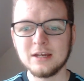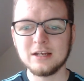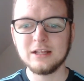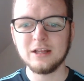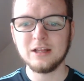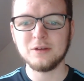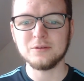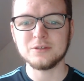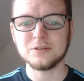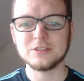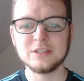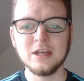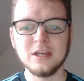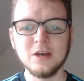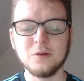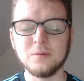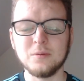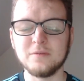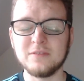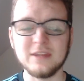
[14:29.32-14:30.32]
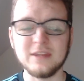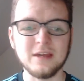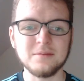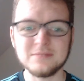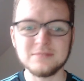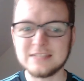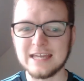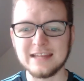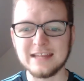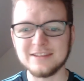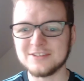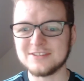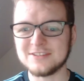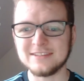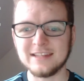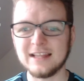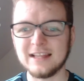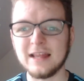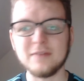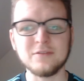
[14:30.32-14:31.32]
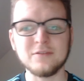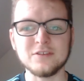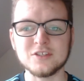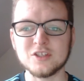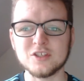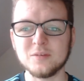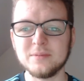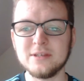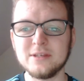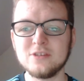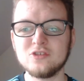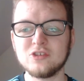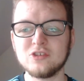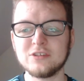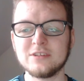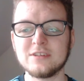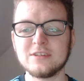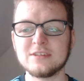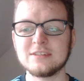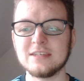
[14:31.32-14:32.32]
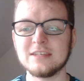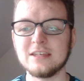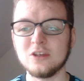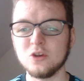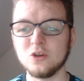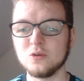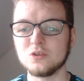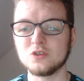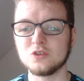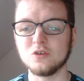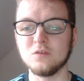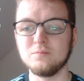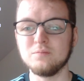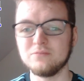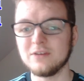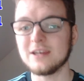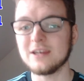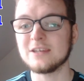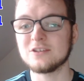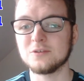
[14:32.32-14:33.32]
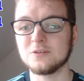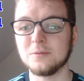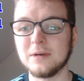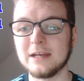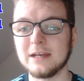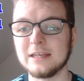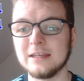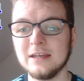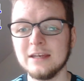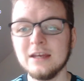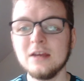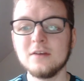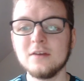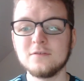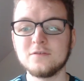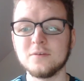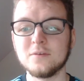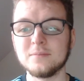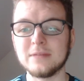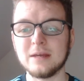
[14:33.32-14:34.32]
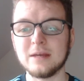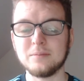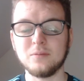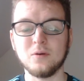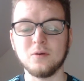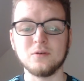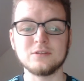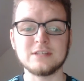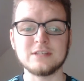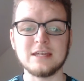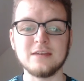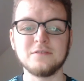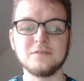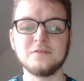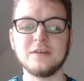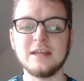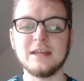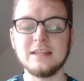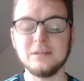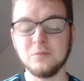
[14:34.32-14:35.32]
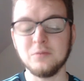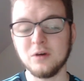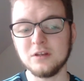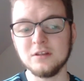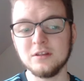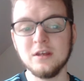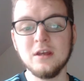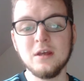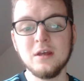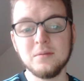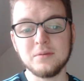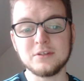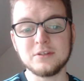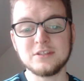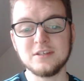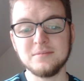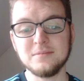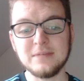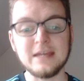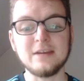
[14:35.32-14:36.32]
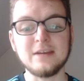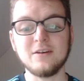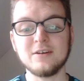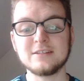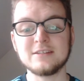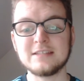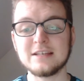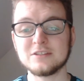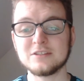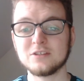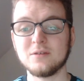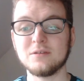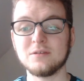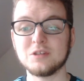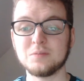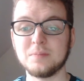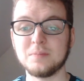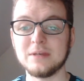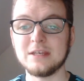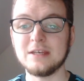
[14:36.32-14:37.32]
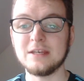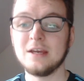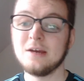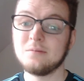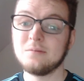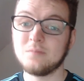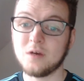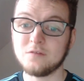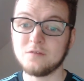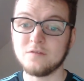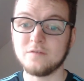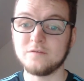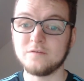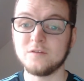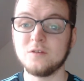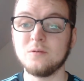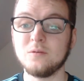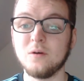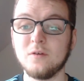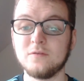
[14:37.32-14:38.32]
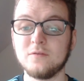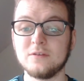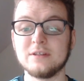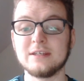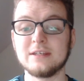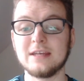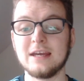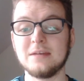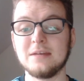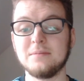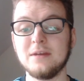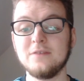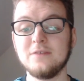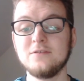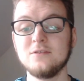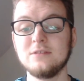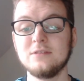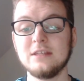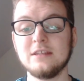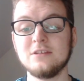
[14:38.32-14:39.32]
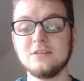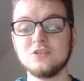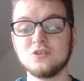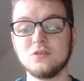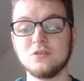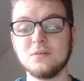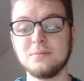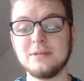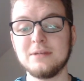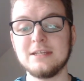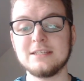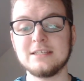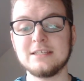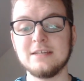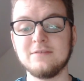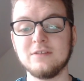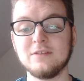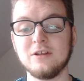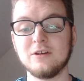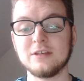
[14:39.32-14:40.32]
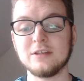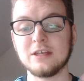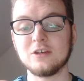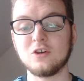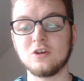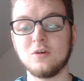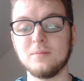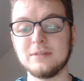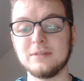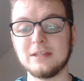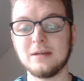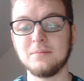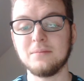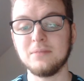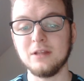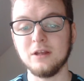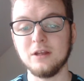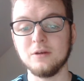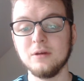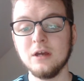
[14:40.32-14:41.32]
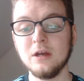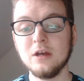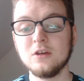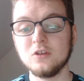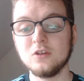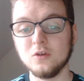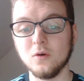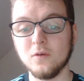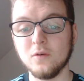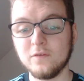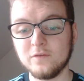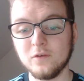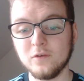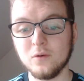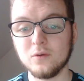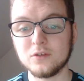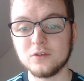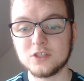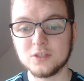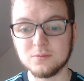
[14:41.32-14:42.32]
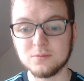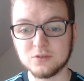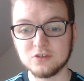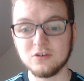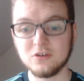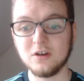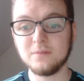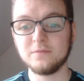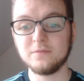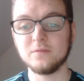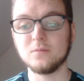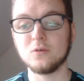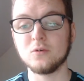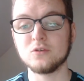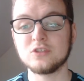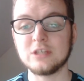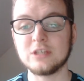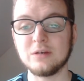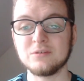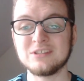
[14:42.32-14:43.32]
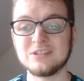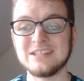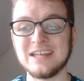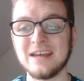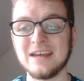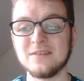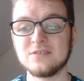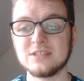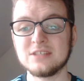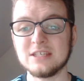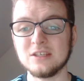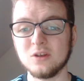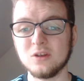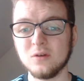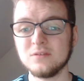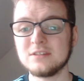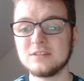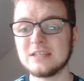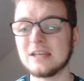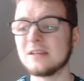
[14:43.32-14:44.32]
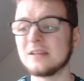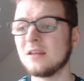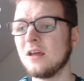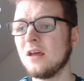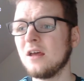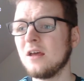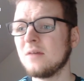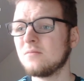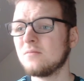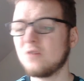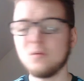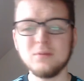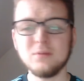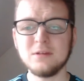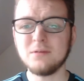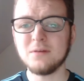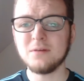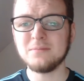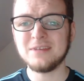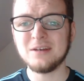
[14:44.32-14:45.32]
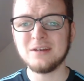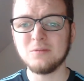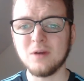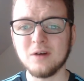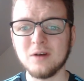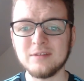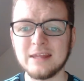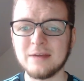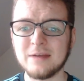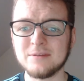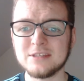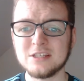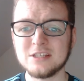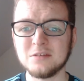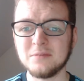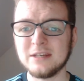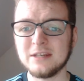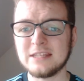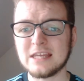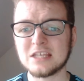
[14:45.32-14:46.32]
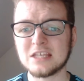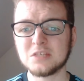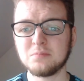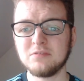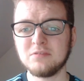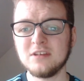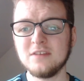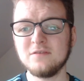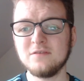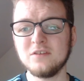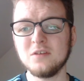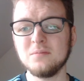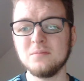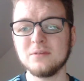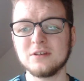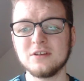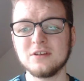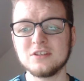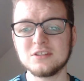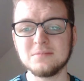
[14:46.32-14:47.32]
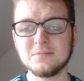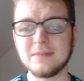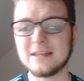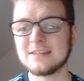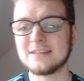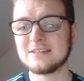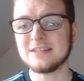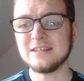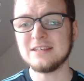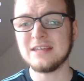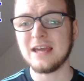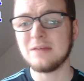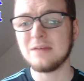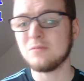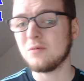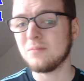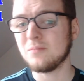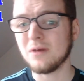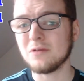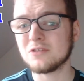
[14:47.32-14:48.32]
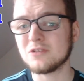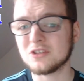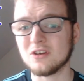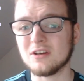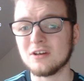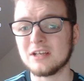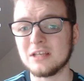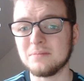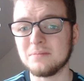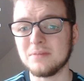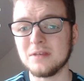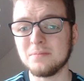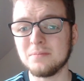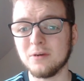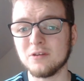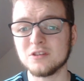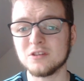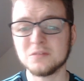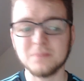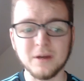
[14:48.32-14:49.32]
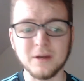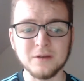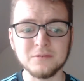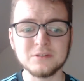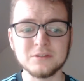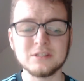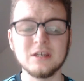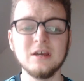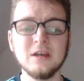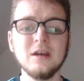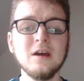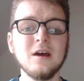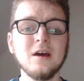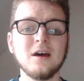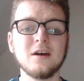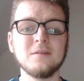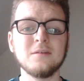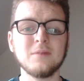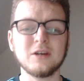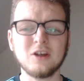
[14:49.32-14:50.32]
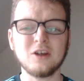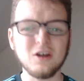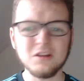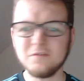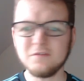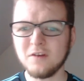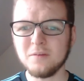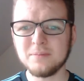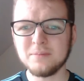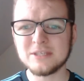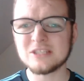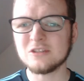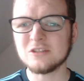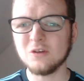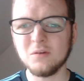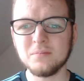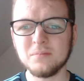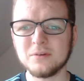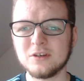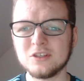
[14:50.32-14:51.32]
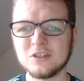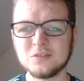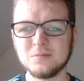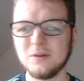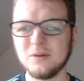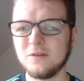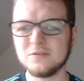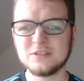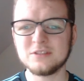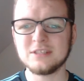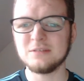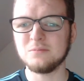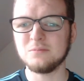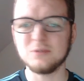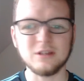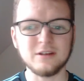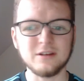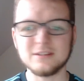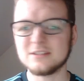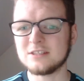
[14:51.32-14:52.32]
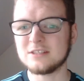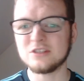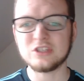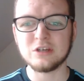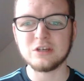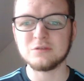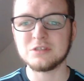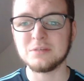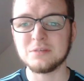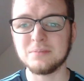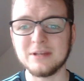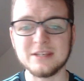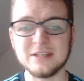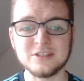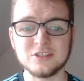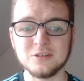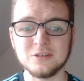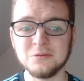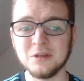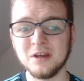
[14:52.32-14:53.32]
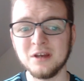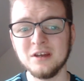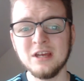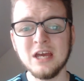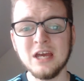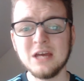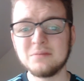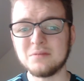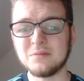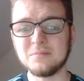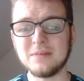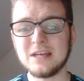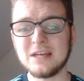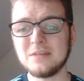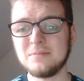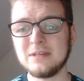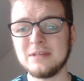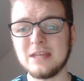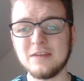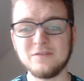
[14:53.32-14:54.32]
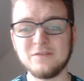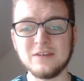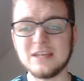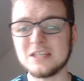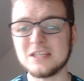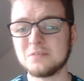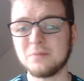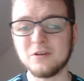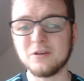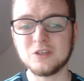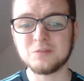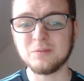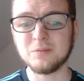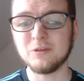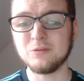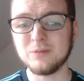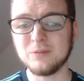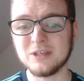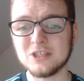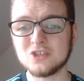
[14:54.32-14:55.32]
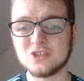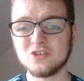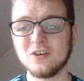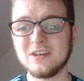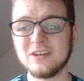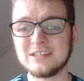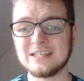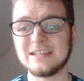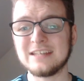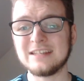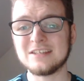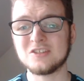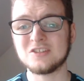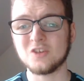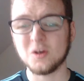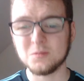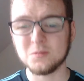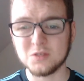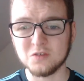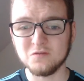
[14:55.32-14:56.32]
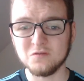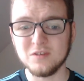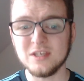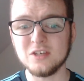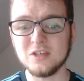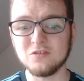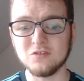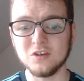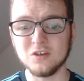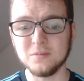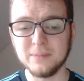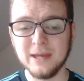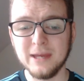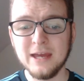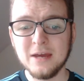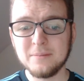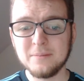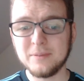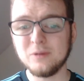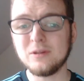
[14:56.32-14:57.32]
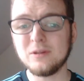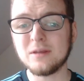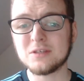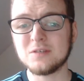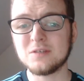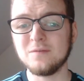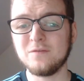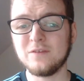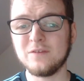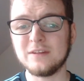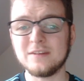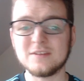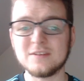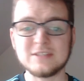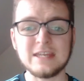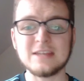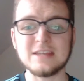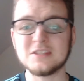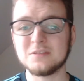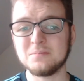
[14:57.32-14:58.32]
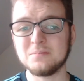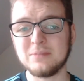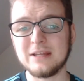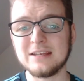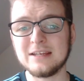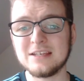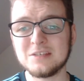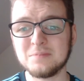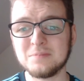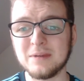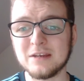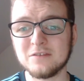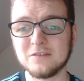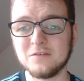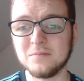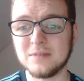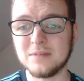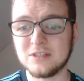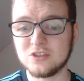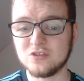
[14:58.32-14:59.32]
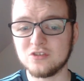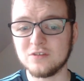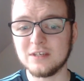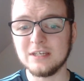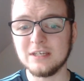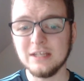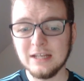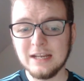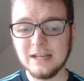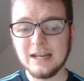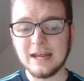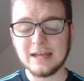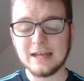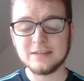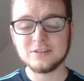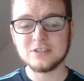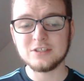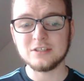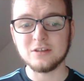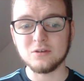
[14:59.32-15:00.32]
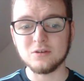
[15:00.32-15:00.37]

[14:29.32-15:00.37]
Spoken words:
close with the 10s and 11s. So I'll be interested to see who sort of breaks away from that pod, if anyone. But yeah, guys, that's going to be my review of the game. If you did enjoy, please leave a like and comment down below your thoughts. Subscribe for more Chelsea FC content. Probably won't be a while now until my next preview because the Man City game will most likely be postponed. I kind of hope it's not because we obviously would like to see Chelsea play sooner. But maybe if it is postponed, we can try and take this time to regroup, build up some fitness, get some players back from injury, and